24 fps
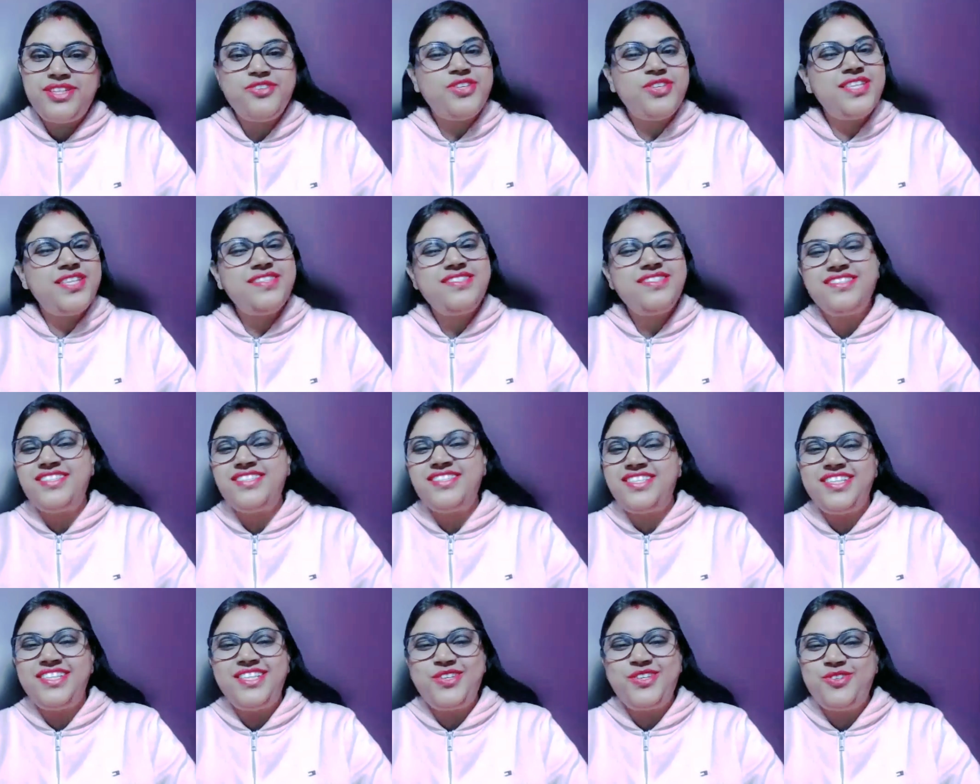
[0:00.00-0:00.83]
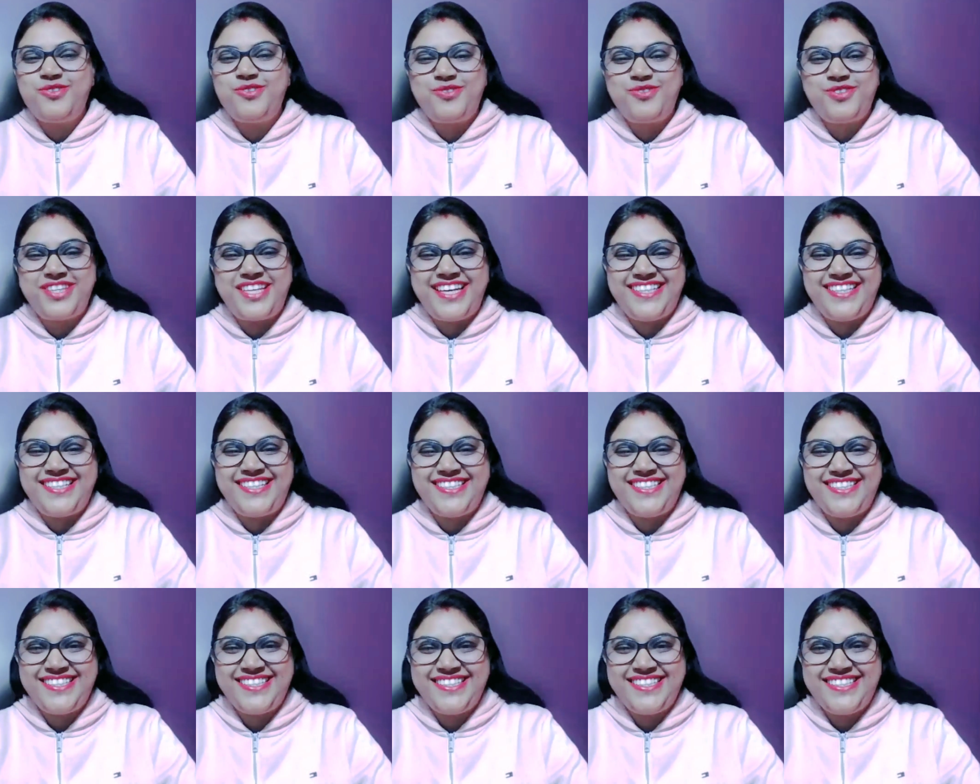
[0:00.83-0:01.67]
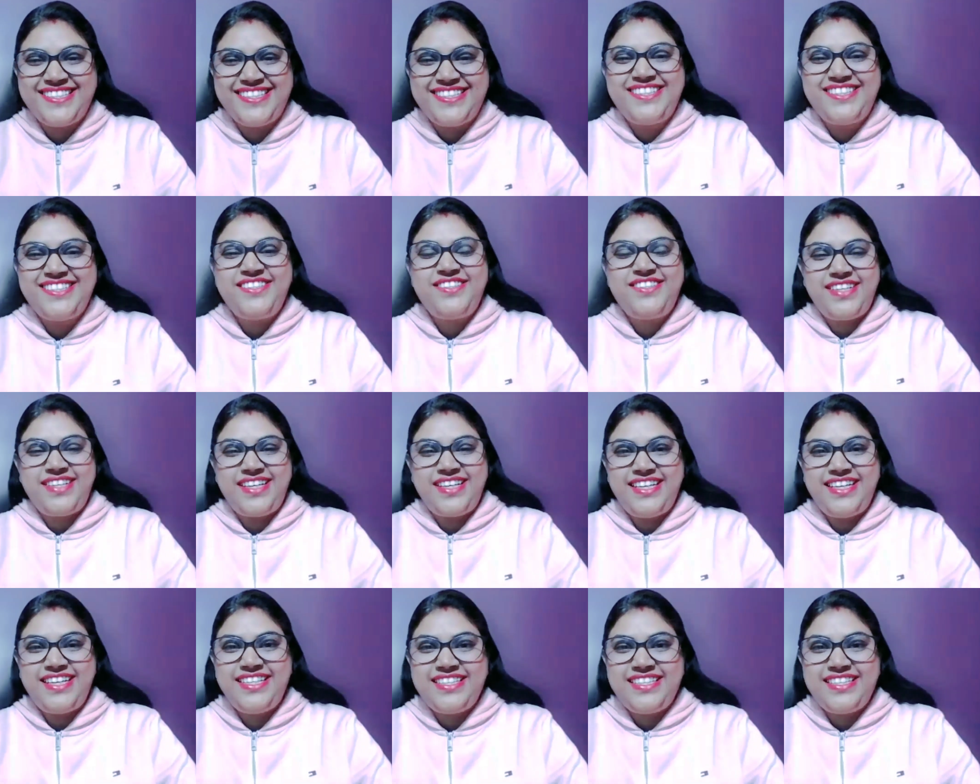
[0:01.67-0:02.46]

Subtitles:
you can certainly go for that, right?